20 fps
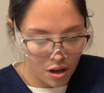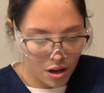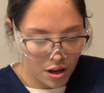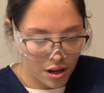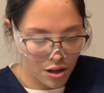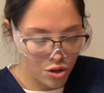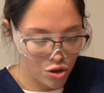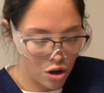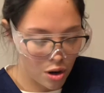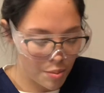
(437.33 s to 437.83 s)
And
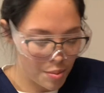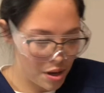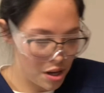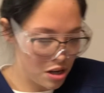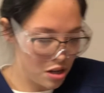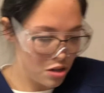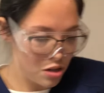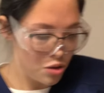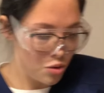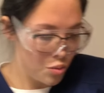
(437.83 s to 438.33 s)
dropping it
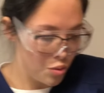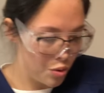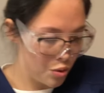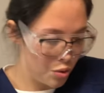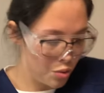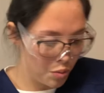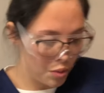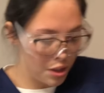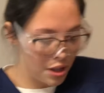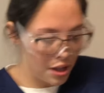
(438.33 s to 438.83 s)
in the
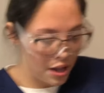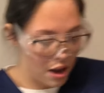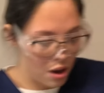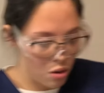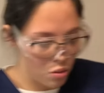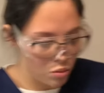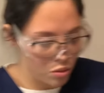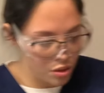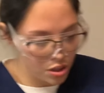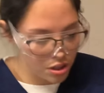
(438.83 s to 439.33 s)
wound
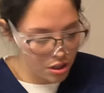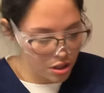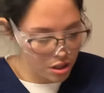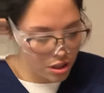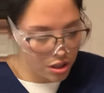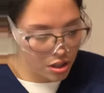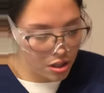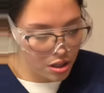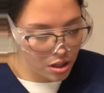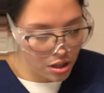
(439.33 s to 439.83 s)
without
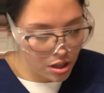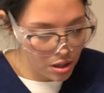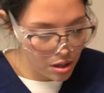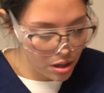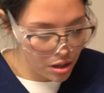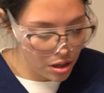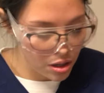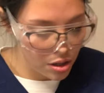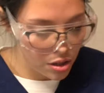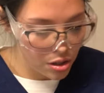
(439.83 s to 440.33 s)

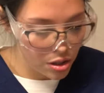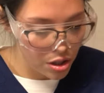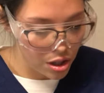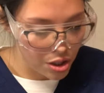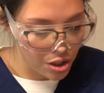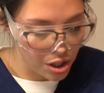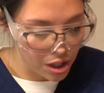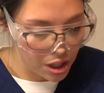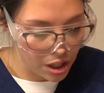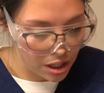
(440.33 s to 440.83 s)

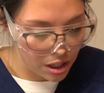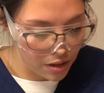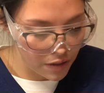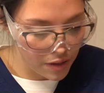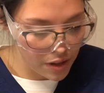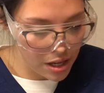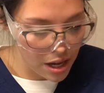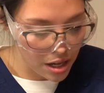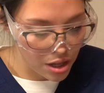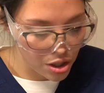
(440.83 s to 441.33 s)
touching any of
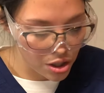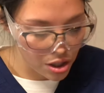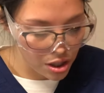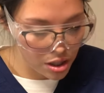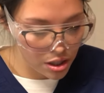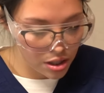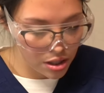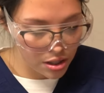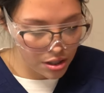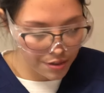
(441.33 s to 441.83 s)
the
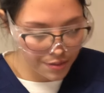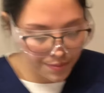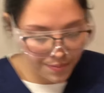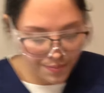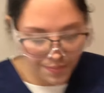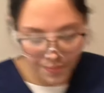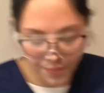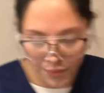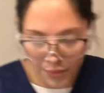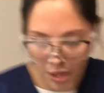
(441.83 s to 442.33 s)
edges.
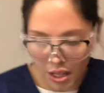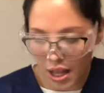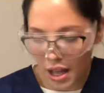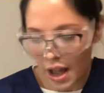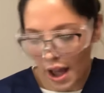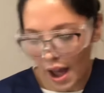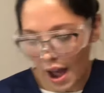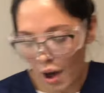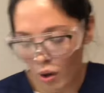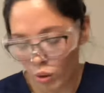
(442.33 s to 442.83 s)

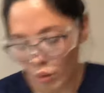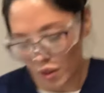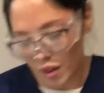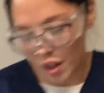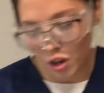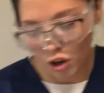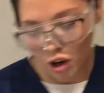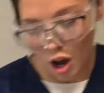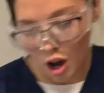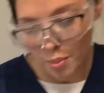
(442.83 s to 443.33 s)
I will then
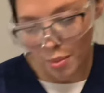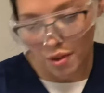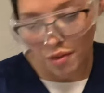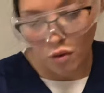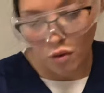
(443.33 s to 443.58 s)
grab a